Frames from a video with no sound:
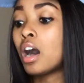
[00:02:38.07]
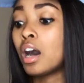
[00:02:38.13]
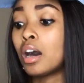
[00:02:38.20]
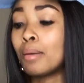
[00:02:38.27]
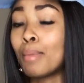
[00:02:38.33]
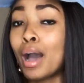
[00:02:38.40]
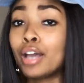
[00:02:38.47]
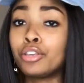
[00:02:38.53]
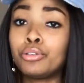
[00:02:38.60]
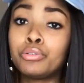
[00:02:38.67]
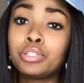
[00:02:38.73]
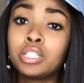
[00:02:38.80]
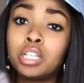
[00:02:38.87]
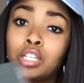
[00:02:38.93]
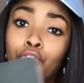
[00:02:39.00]
I
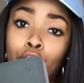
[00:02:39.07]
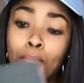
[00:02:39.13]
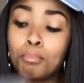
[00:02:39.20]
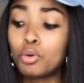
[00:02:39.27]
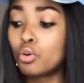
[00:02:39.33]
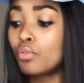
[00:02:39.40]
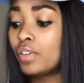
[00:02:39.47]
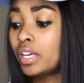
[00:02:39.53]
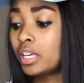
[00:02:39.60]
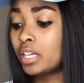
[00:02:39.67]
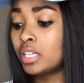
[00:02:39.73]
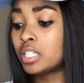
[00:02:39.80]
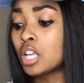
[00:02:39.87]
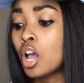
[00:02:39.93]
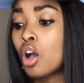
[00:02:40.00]
use this for
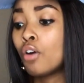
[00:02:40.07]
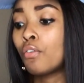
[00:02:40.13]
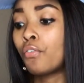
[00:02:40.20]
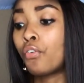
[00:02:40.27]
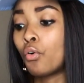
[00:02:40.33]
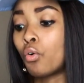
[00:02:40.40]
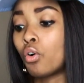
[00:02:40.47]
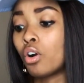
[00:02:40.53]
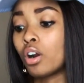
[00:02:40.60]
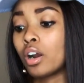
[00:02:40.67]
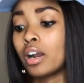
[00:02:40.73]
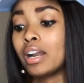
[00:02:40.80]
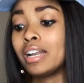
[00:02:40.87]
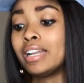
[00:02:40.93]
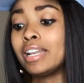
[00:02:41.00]
movies,
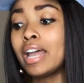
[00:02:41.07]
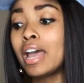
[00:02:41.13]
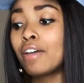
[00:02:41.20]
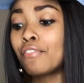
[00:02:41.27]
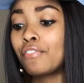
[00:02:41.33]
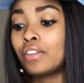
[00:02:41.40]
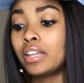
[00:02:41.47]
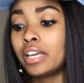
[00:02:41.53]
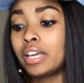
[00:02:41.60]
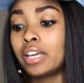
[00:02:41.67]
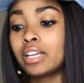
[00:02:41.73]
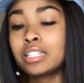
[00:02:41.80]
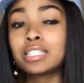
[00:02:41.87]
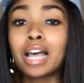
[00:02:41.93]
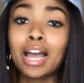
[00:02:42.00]
for
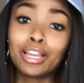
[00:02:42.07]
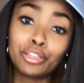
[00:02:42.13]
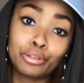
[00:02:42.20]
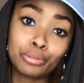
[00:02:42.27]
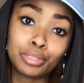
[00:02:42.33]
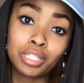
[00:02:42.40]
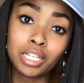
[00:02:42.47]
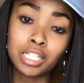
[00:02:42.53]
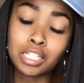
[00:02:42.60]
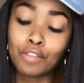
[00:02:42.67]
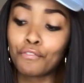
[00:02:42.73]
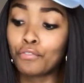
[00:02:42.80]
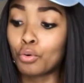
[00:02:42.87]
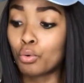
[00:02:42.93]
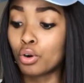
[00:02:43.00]
Netflix, I use this
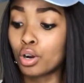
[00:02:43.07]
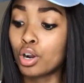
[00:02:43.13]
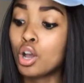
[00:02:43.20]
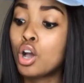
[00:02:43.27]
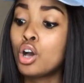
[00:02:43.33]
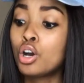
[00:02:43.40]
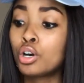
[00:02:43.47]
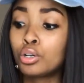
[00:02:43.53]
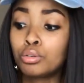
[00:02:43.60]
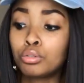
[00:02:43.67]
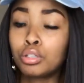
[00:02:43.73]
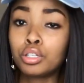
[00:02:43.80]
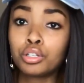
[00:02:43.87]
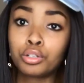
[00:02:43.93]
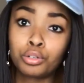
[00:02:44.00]
for
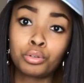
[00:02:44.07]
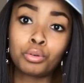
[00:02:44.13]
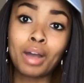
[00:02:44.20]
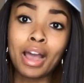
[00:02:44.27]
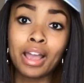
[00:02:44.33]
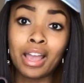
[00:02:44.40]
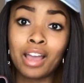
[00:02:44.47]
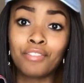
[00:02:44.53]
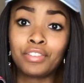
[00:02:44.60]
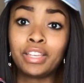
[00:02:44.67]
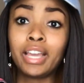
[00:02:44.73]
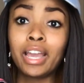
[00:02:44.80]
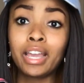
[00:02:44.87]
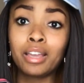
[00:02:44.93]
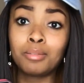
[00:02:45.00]
Hulu. I have
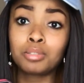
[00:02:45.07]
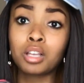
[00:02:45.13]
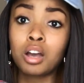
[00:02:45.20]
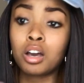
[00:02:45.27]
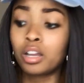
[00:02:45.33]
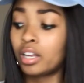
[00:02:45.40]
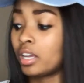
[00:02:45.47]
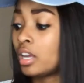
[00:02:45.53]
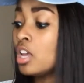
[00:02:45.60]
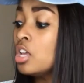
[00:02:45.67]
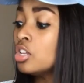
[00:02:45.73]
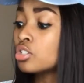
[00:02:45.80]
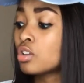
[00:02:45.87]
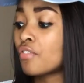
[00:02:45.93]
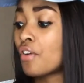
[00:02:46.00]
games on it,
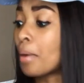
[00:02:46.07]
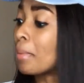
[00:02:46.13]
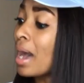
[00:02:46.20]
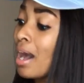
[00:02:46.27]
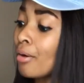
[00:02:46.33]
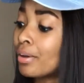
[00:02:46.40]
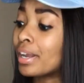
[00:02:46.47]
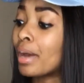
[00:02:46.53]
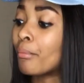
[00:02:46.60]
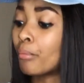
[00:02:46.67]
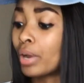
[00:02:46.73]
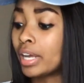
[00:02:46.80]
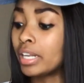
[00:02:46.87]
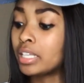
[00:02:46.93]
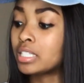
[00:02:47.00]
so if I'm out and I'm
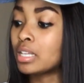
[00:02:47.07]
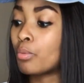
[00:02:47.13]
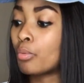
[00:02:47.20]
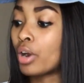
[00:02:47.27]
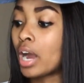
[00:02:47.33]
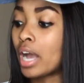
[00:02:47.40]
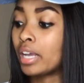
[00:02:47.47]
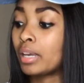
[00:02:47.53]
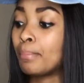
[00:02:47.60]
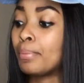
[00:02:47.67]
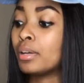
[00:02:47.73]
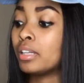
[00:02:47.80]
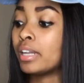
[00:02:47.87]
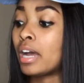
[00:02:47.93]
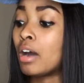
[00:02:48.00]
waiting somewhere, I can
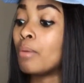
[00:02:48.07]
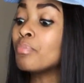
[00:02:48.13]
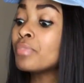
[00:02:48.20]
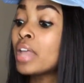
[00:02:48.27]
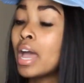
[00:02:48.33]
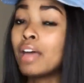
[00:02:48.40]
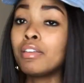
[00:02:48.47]
pull it out.